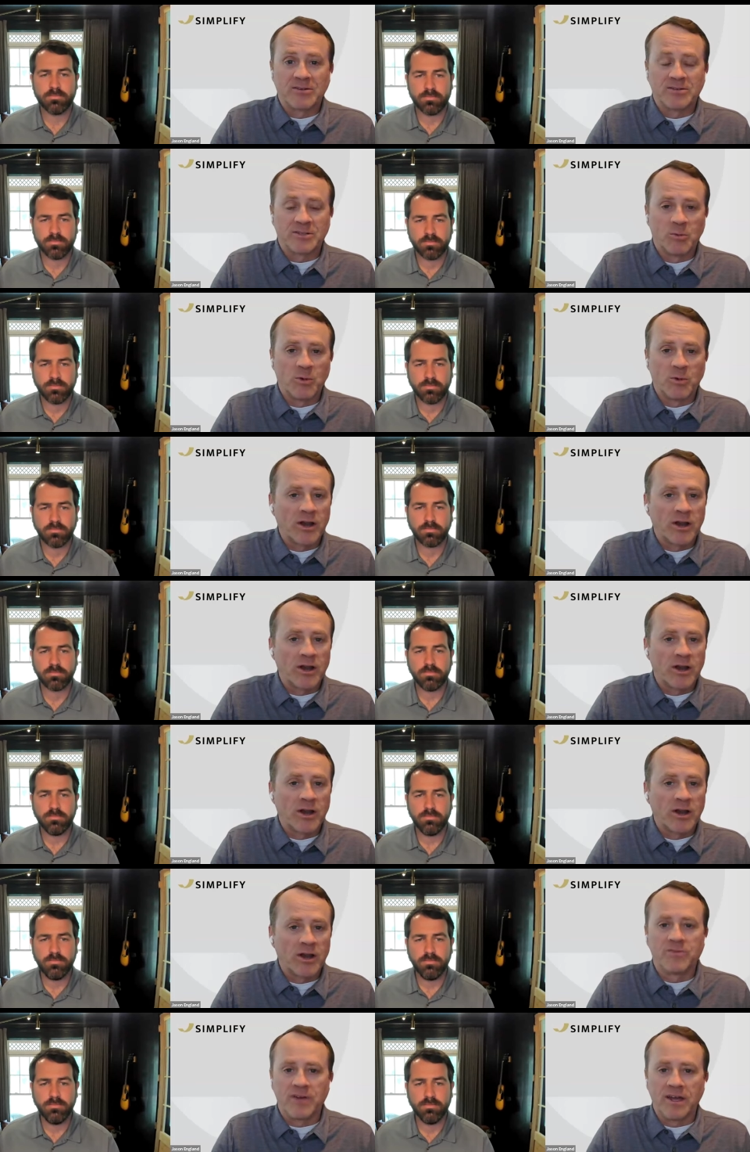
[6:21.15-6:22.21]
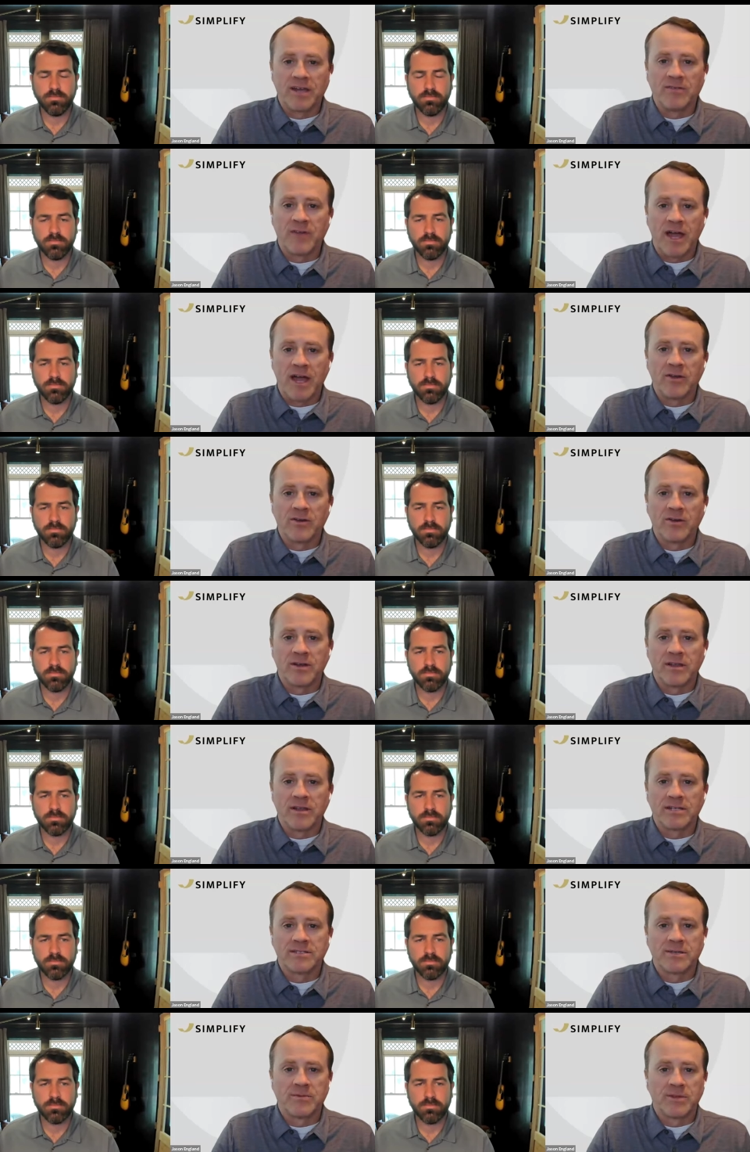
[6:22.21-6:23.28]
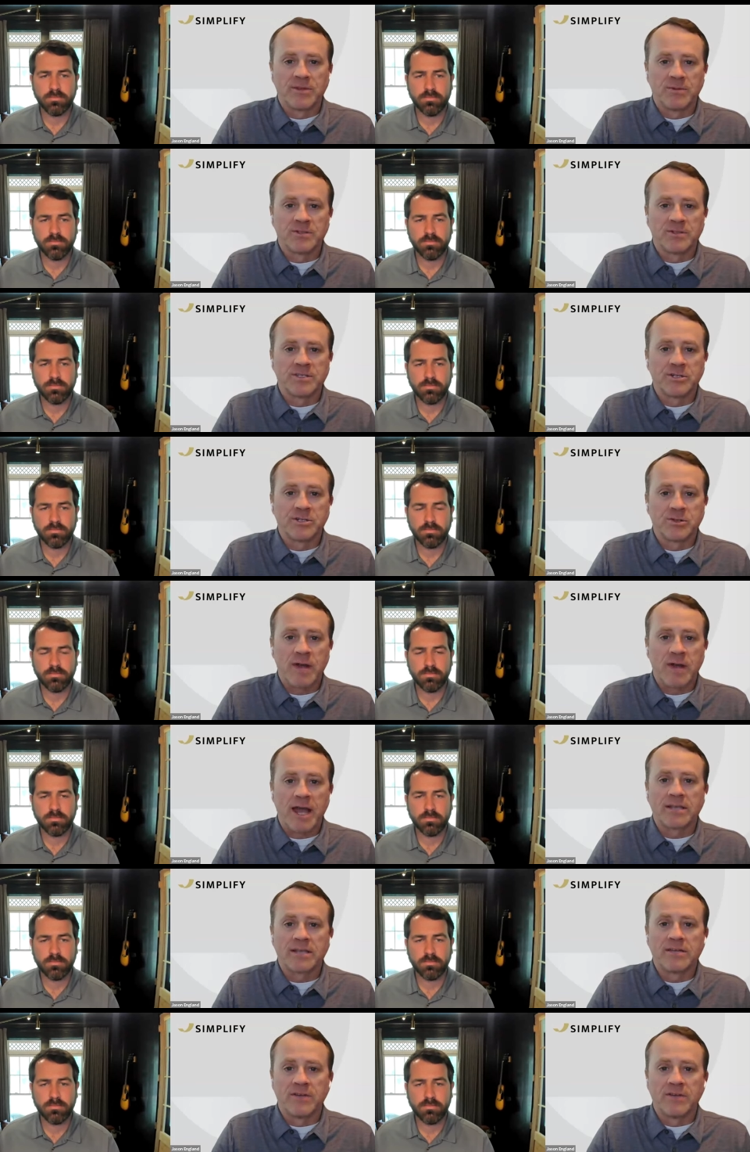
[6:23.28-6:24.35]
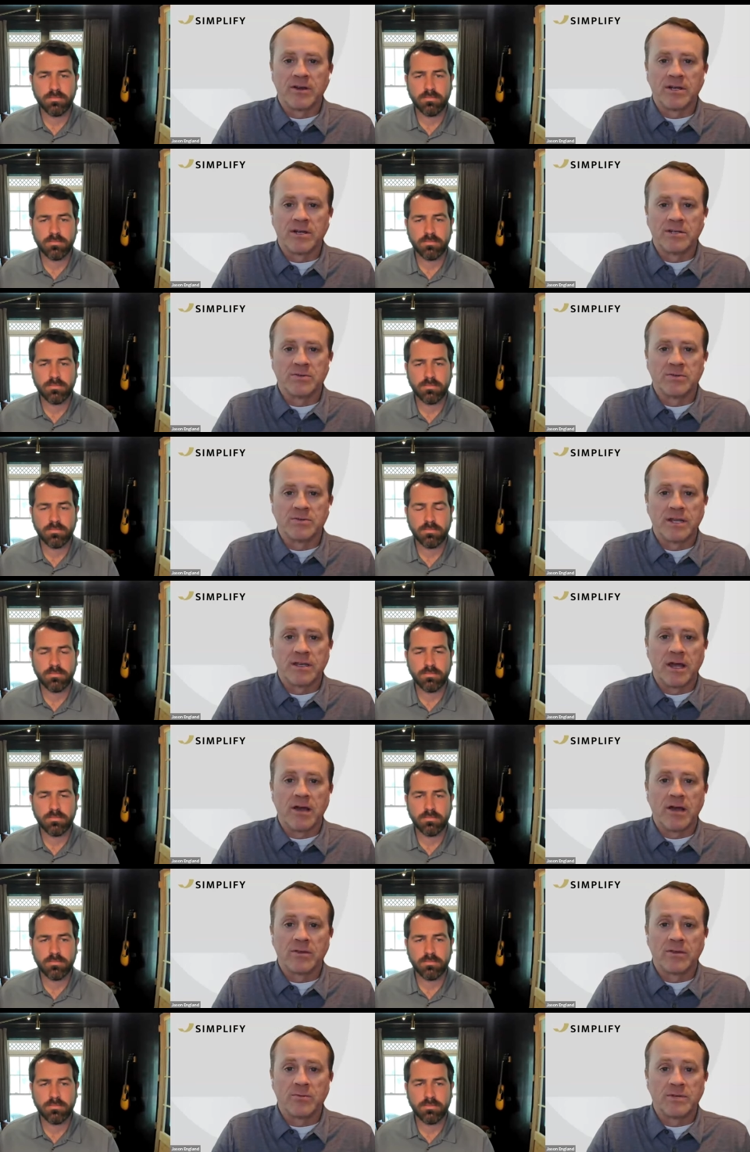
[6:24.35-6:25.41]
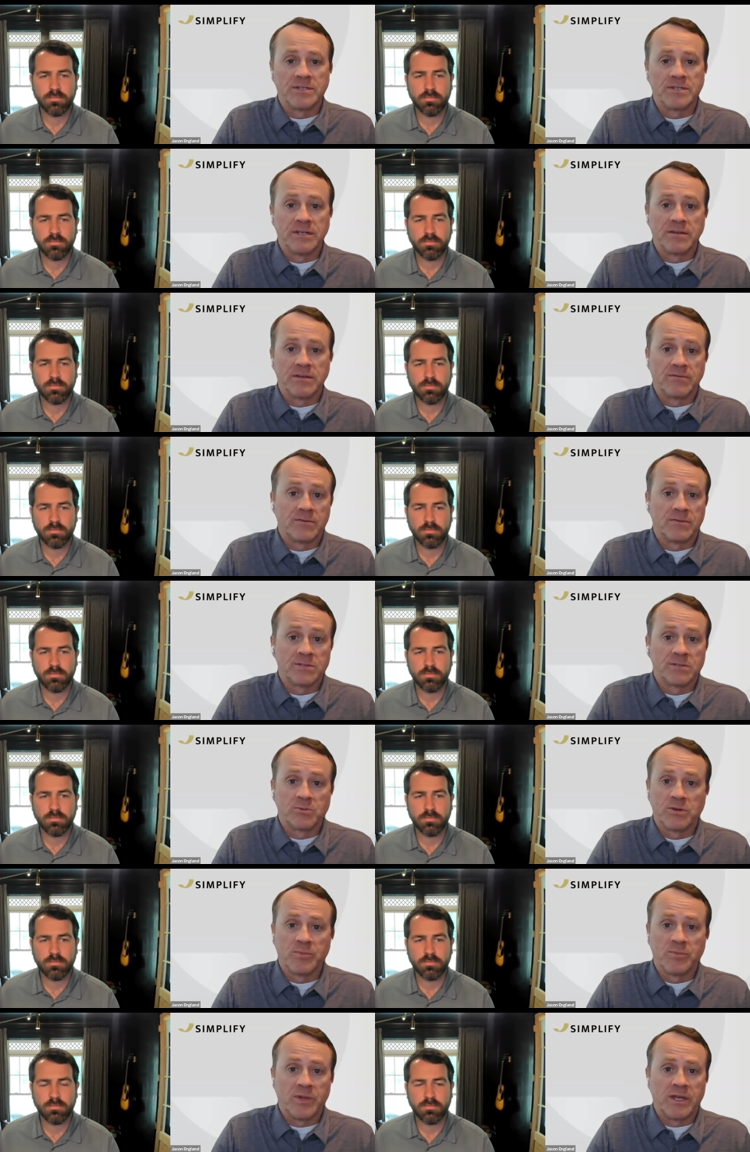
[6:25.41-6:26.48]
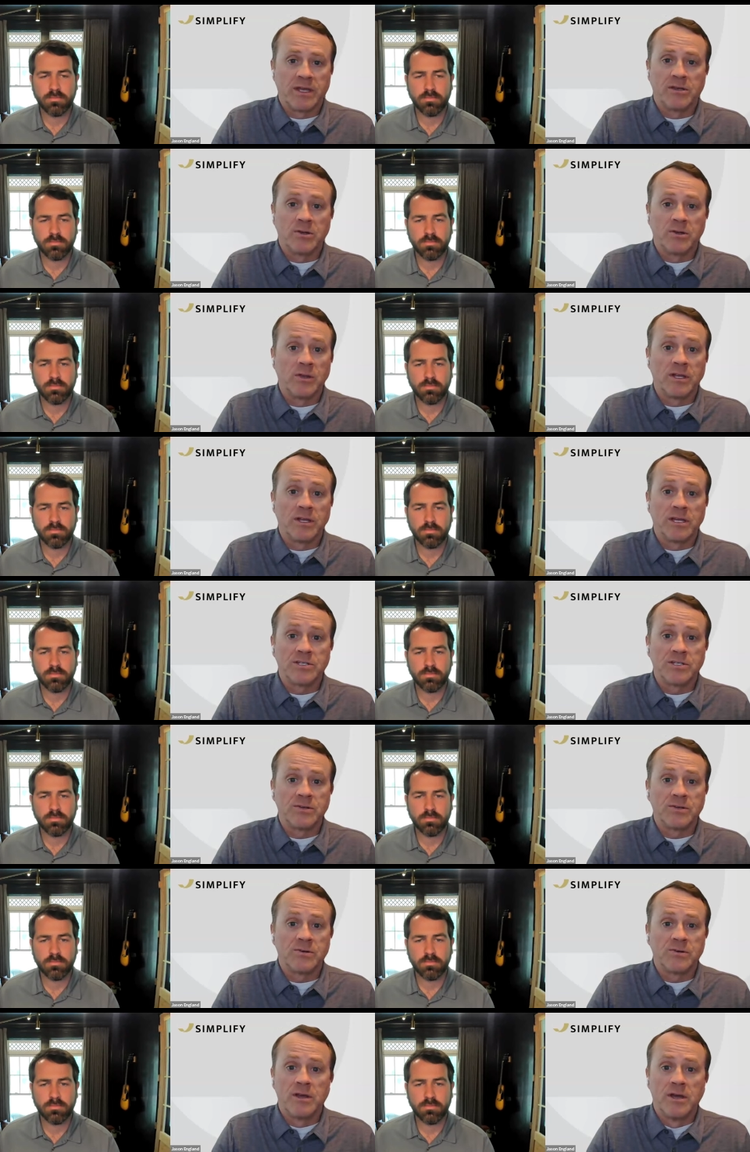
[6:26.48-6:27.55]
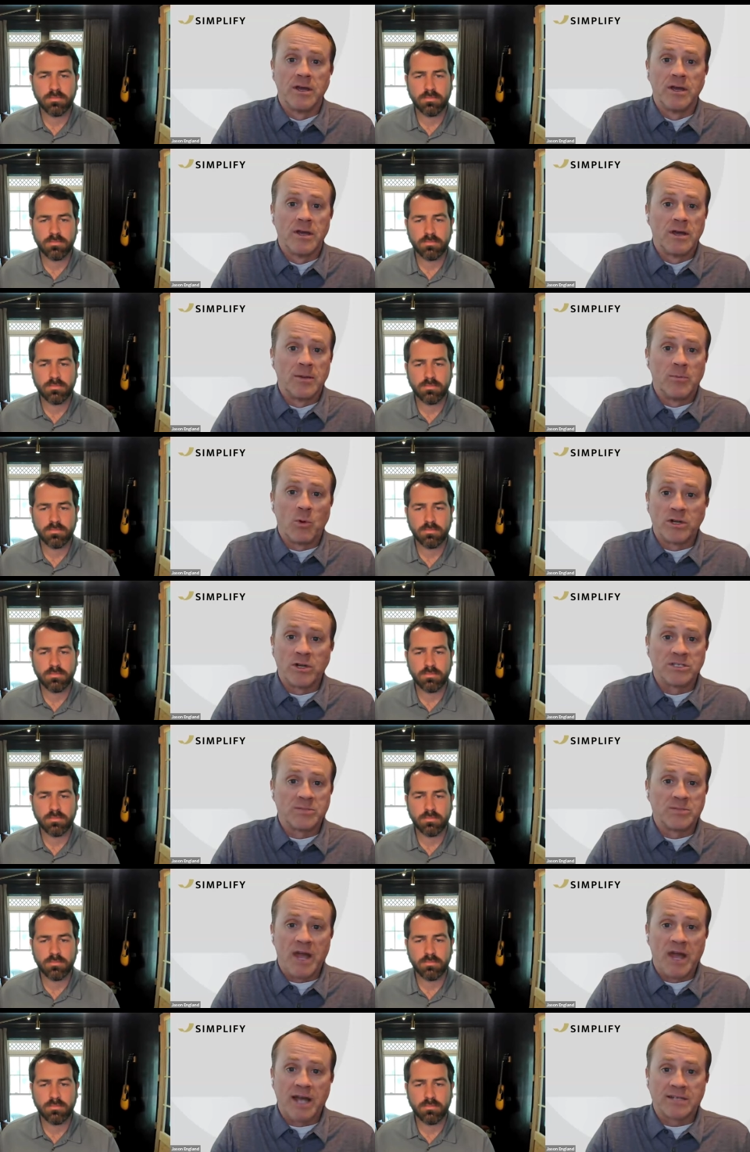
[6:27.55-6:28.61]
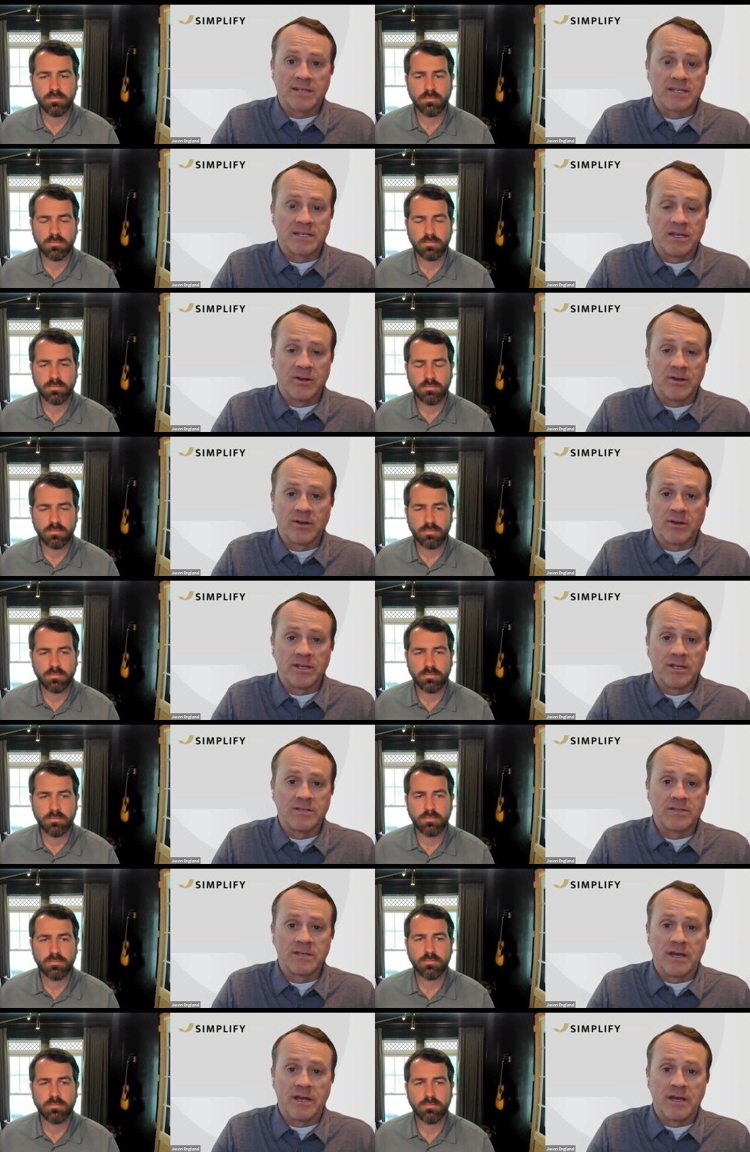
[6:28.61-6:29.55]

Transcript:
Speaker 1: So where can you find value? And I think some of the most attractive areas right now that we see the first one being newly issued mortgage-backed securities.